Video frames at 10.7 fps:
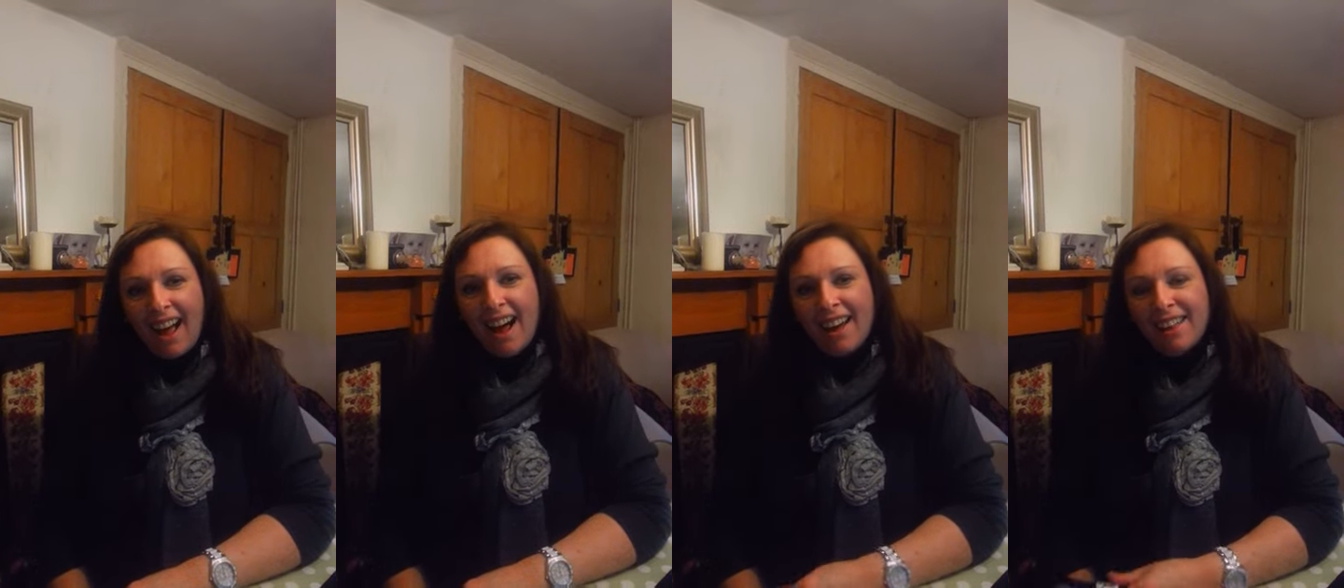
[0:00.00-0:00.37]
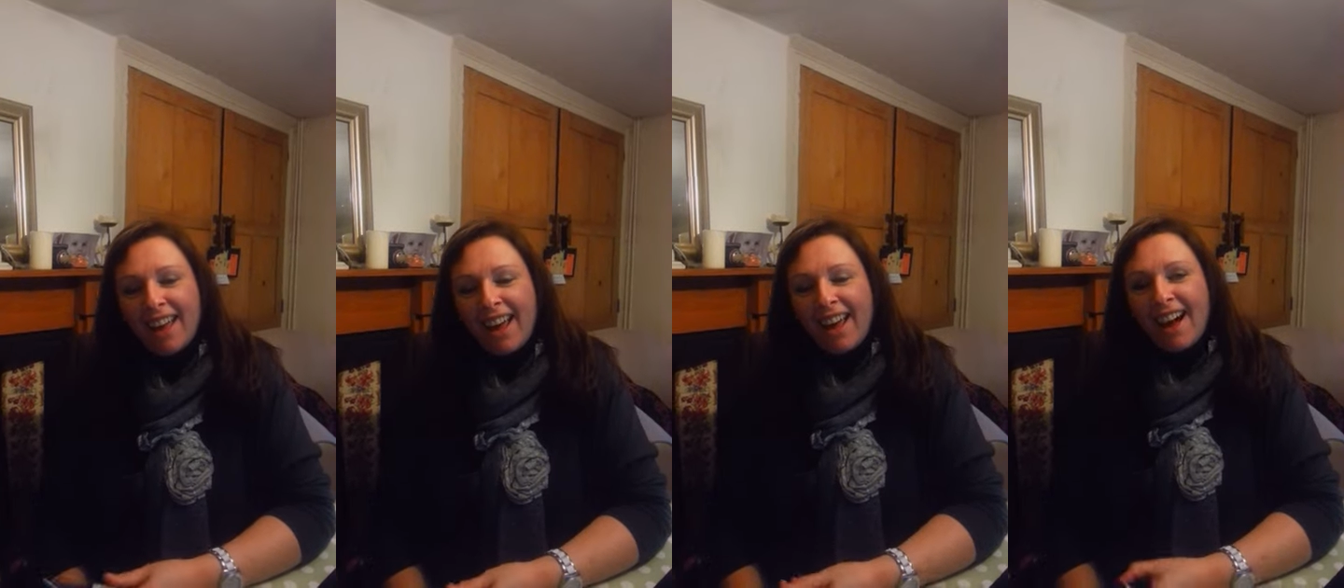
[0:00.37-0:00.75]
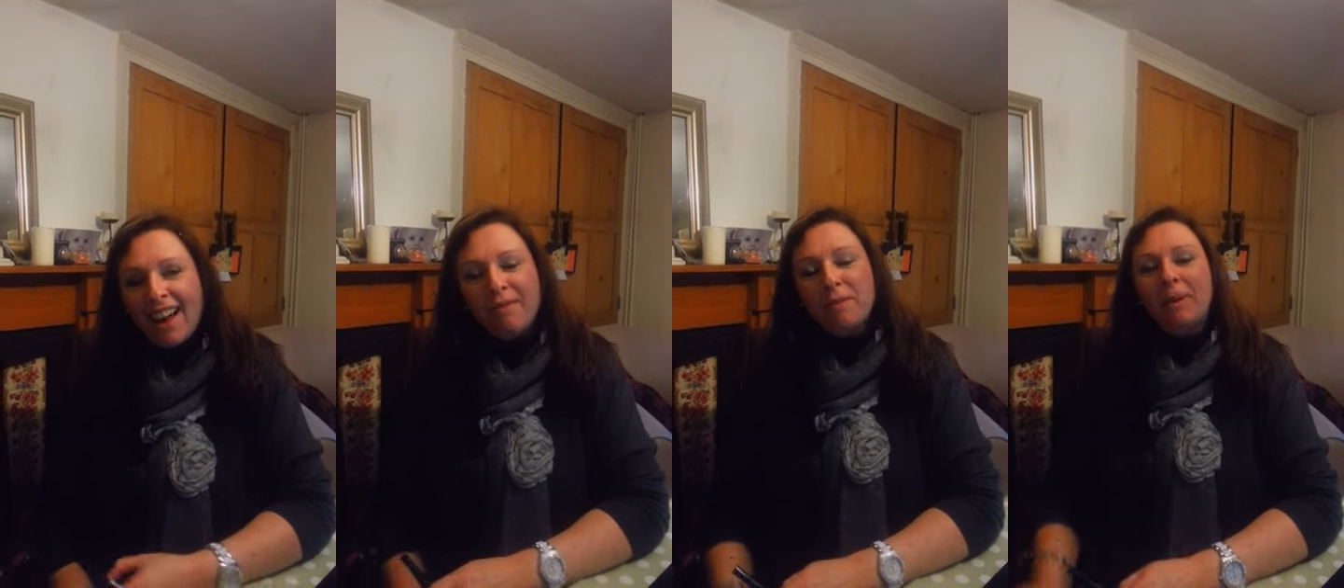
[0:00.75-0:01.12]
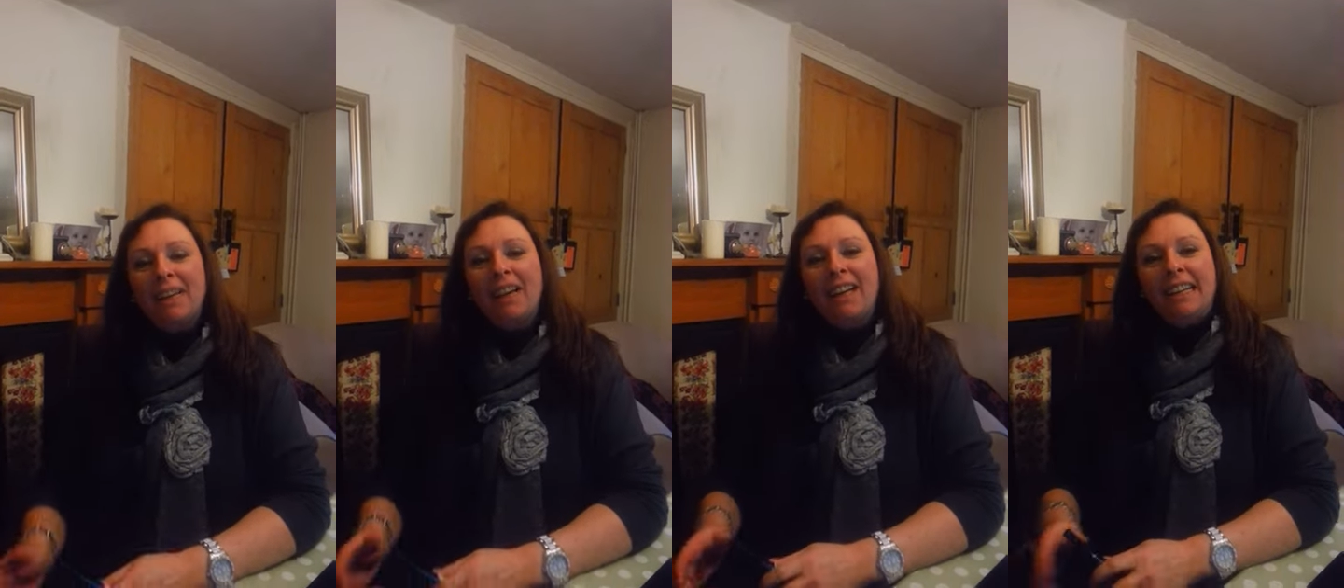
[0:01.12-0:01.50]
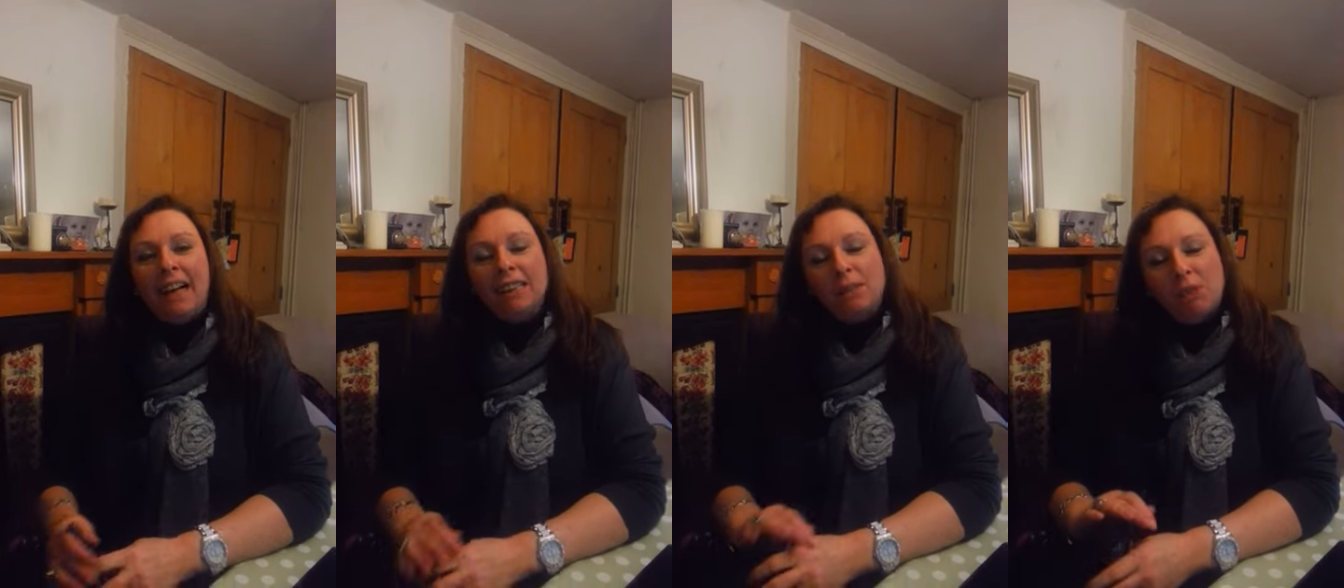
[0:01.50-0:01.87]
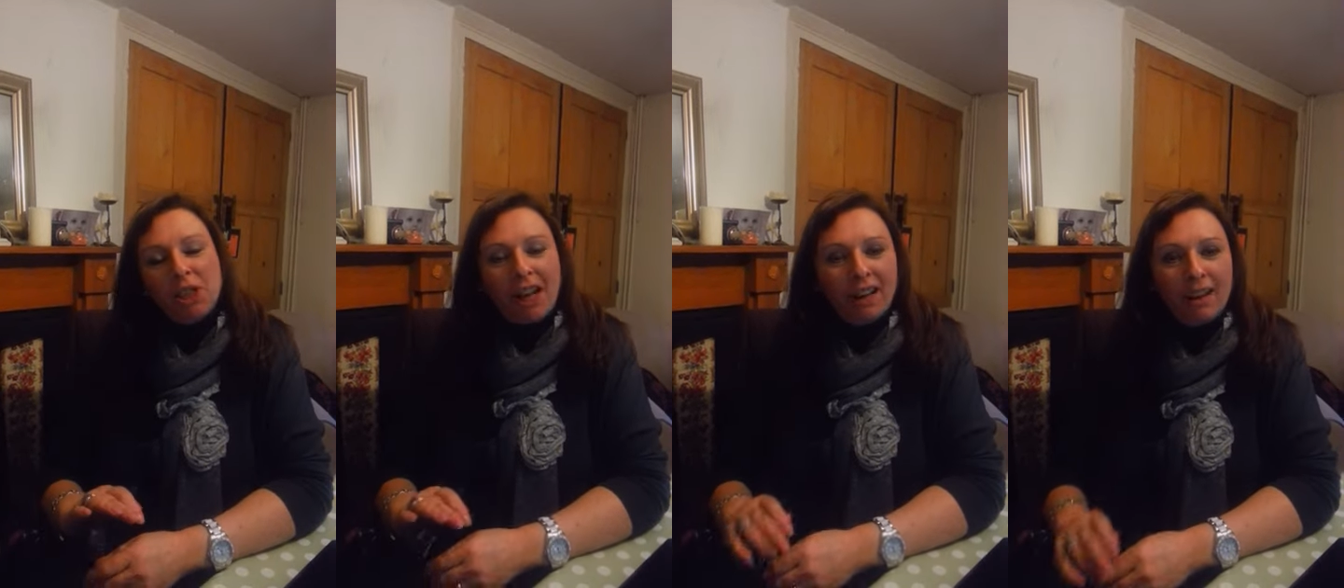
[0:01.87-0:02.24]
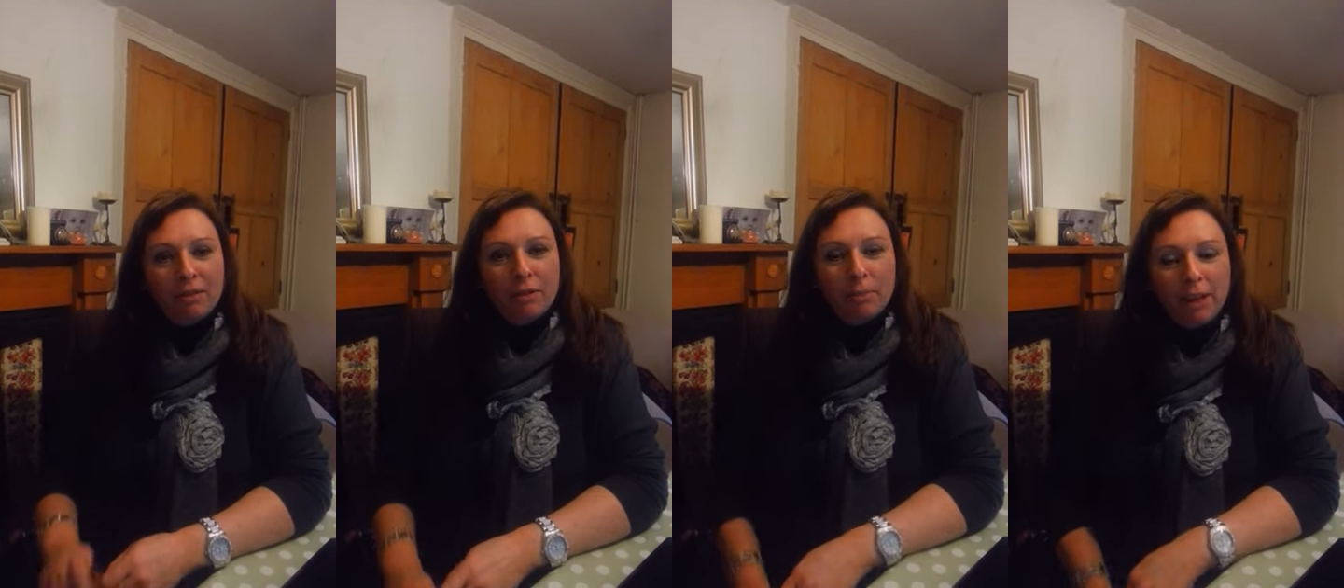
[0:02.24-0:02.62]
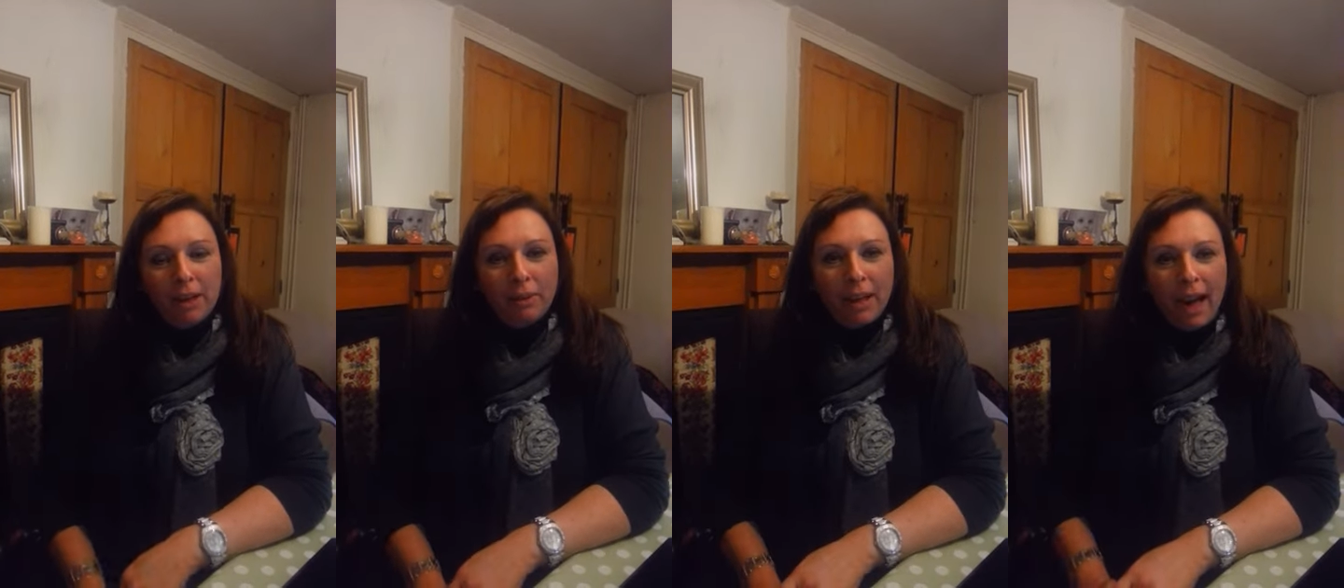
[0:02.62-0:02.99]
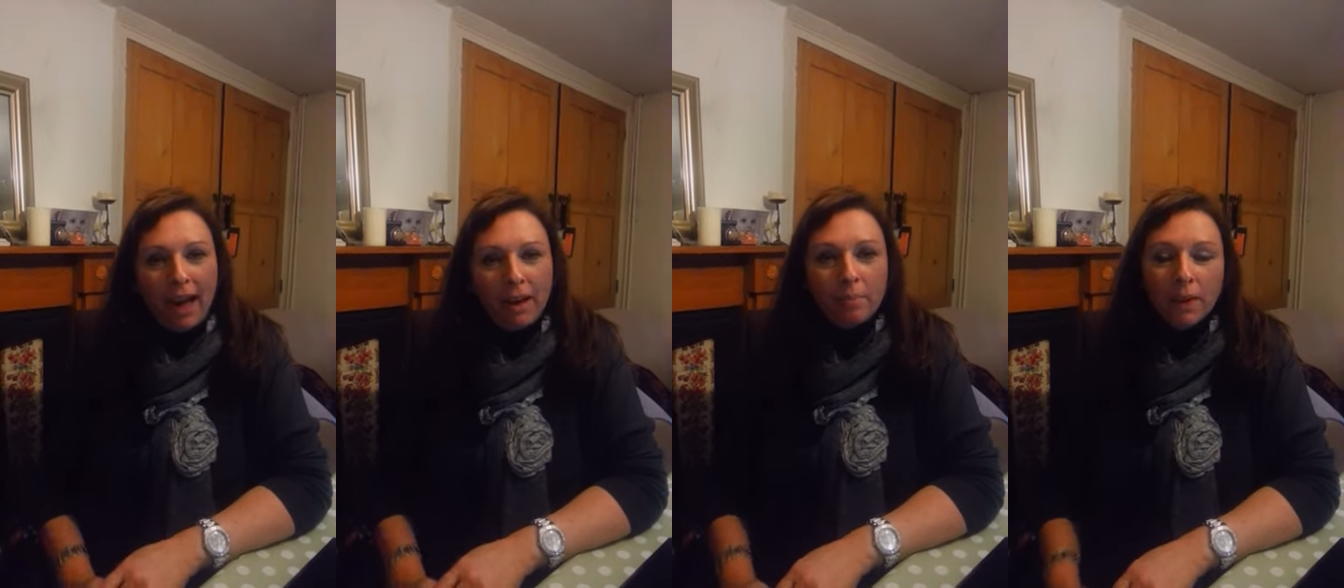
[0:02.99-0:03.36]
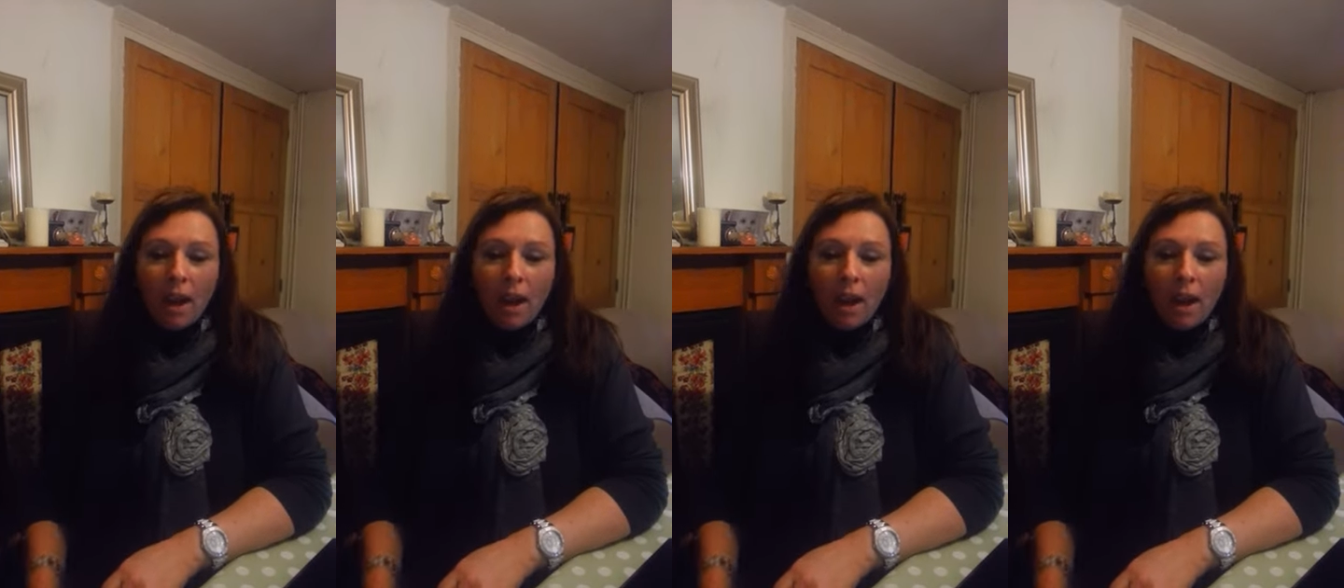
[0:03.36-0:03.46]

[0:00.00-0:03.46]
Hi there, hi everybody, it's Michele here from the UK.